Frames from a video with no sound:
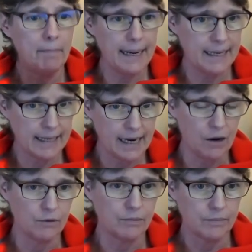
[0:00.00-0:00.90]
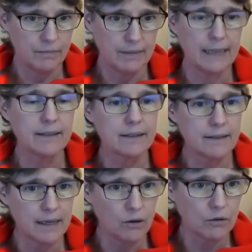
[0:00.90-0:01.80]
bank account. That's a
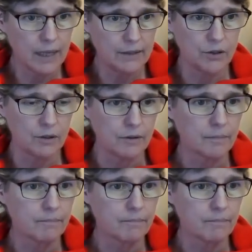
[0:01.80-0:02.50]
single ledger.